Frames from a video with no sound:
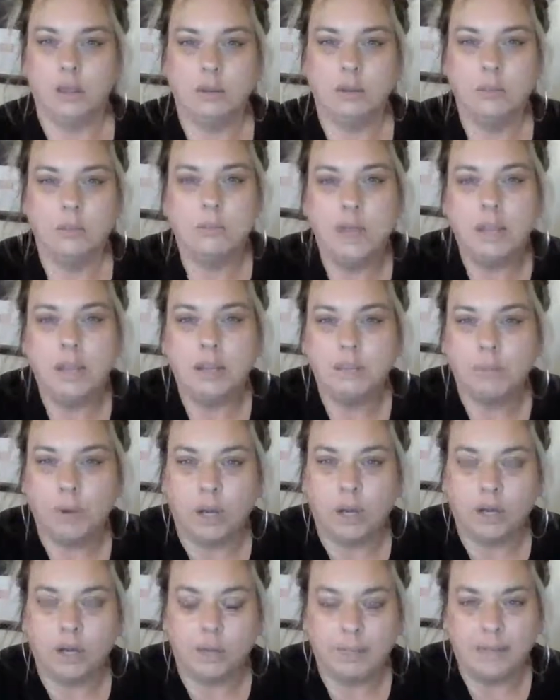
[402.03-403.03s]
being
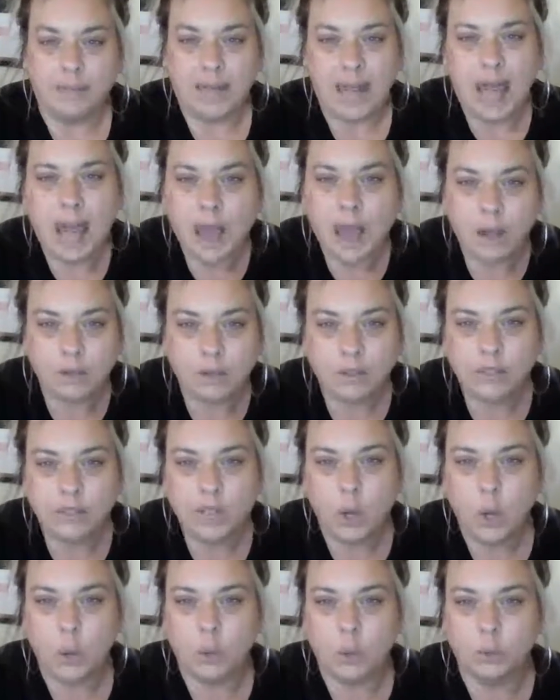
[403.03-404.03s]
brought up in a
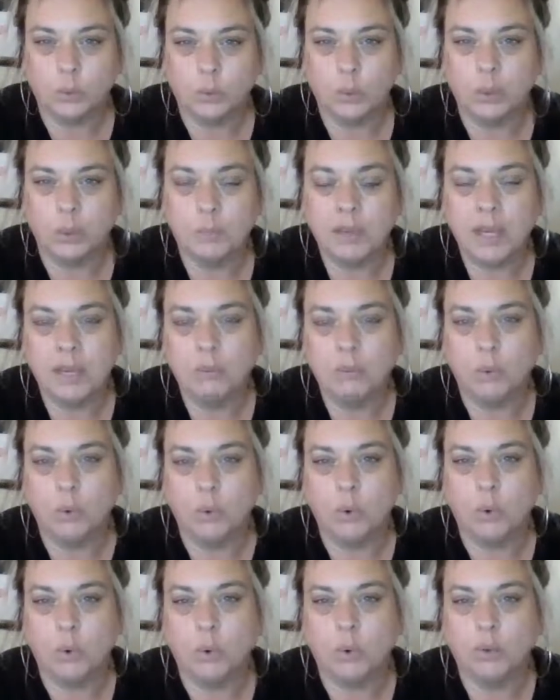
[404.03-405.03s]
household where
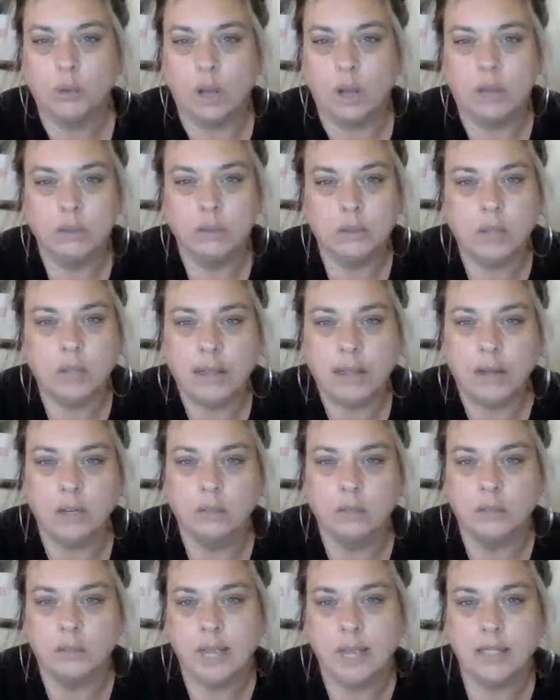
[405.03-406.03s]
people
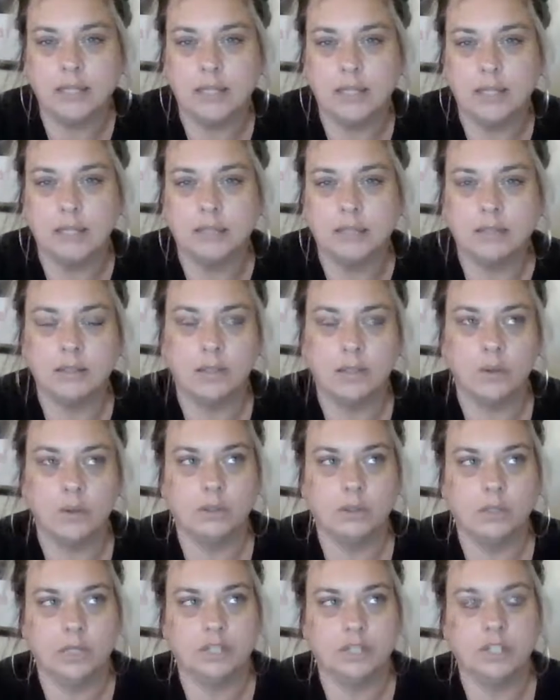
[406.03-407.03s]
are racist. So
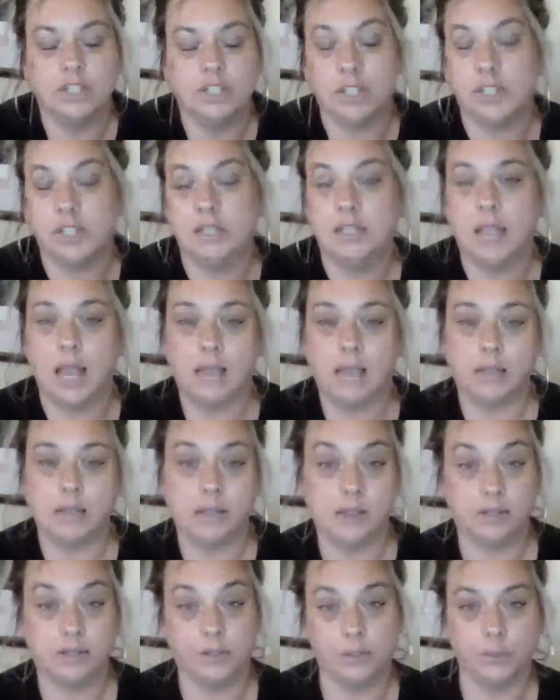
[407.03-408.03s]
let's just say
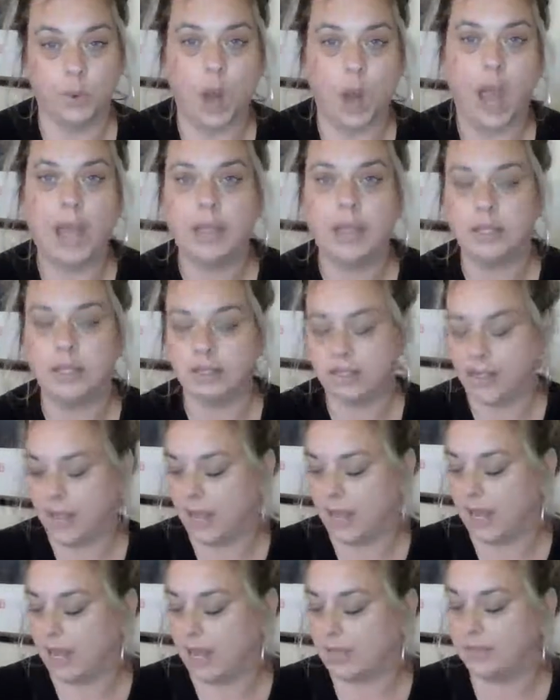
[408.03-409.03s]
that you're white,
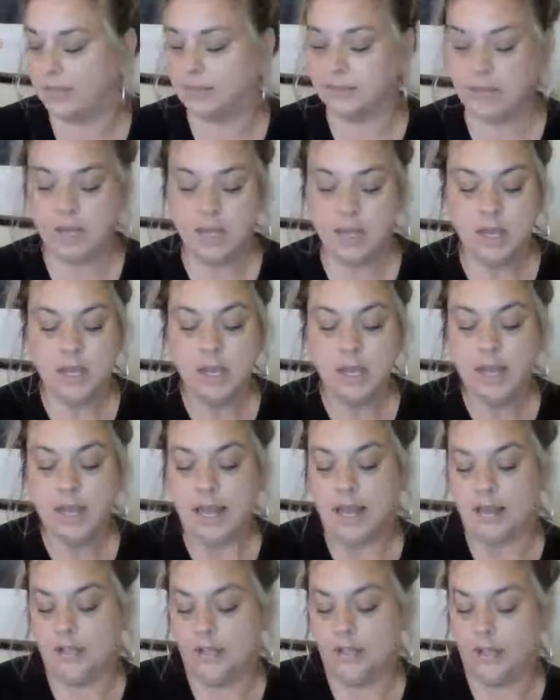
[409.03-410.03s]
and
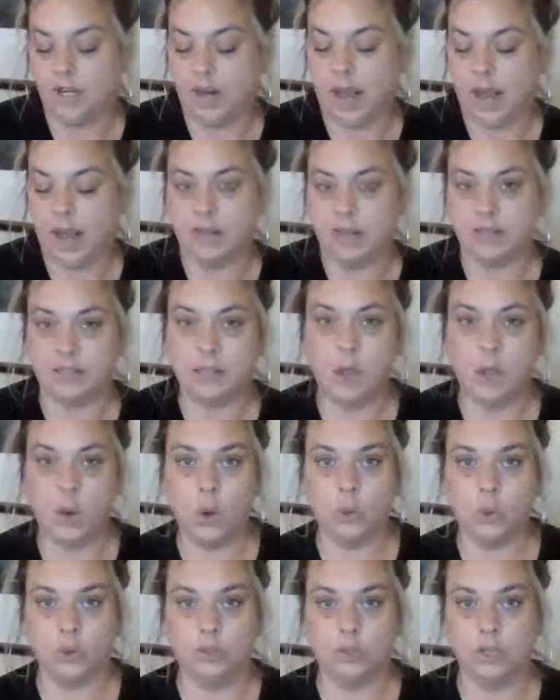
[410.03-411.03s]
in your
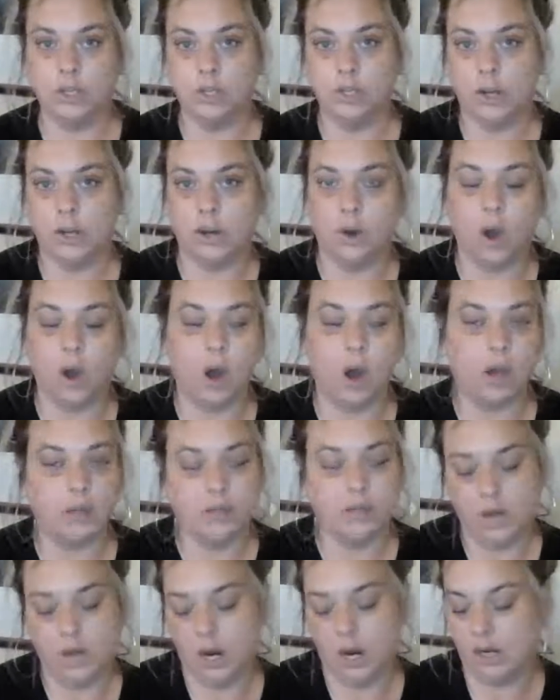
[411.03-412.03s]
household, you know, all
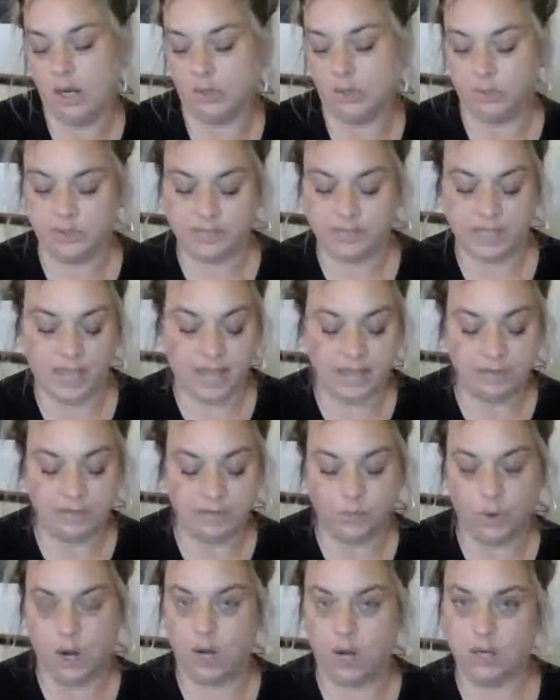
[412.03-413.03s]
you heard was the
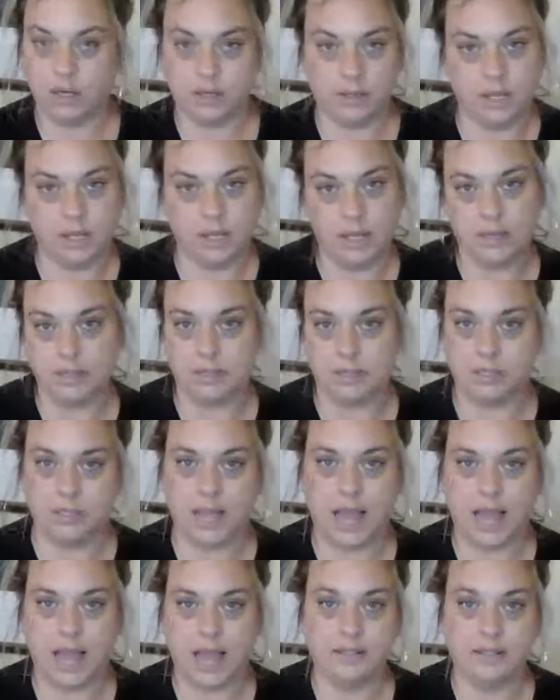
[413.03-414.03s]
N-word or this or
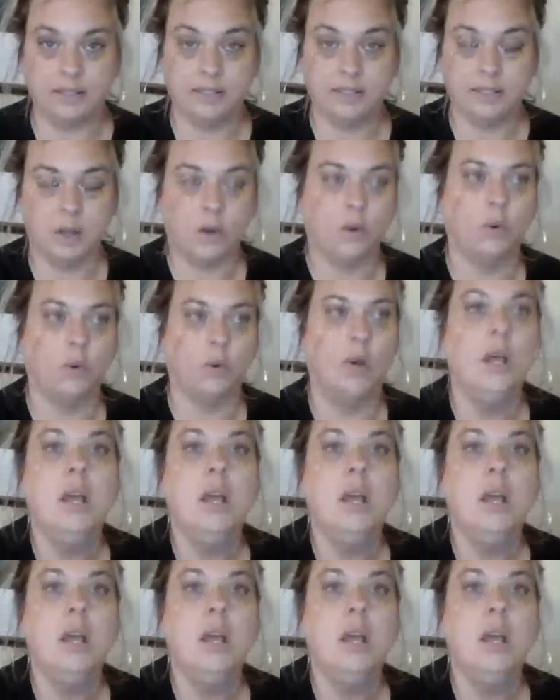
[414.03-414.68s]
that. So